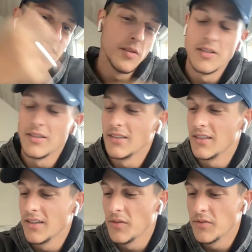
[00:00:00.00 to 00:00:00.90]
the
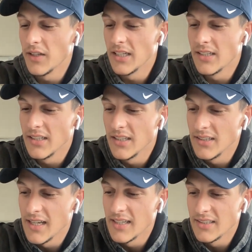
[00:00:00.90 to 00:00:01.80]
the flight
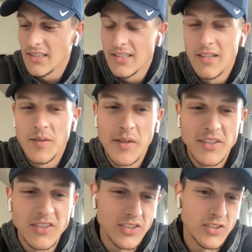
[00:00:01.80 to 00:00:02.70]
attendants asked to see the
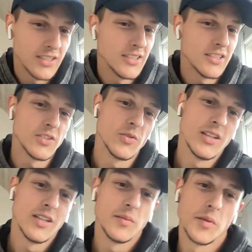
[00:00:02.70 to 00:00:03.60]
medals, so I
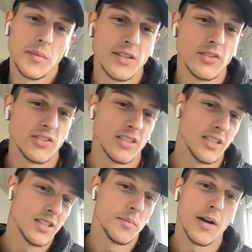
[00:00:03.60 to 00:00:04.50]
showed them the medals,
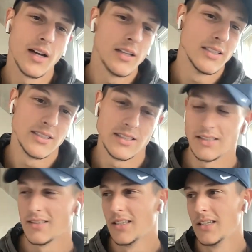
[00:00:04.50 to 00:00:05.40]
and then the pilots,
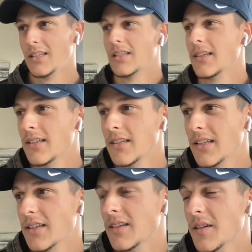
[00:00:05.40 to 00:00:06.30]
and
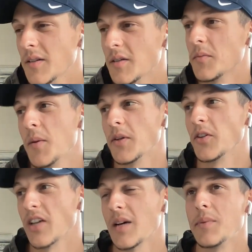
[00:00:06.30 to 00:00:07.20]
and uh, my
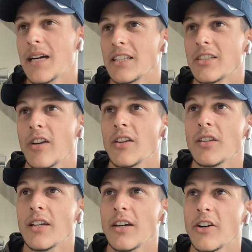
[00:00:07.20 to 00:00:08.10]
medal got passed
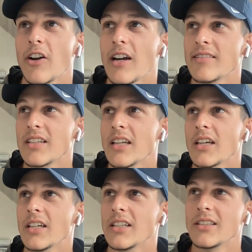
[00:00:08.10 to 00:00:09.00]
around the aircraft
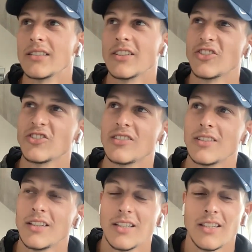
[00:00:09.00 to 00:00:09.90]
again, so
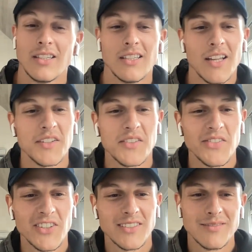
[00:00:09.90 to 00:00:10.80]
that was
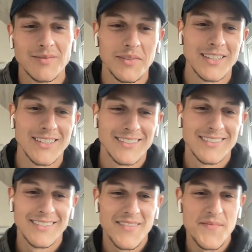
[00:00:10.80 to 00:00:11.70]
fun. But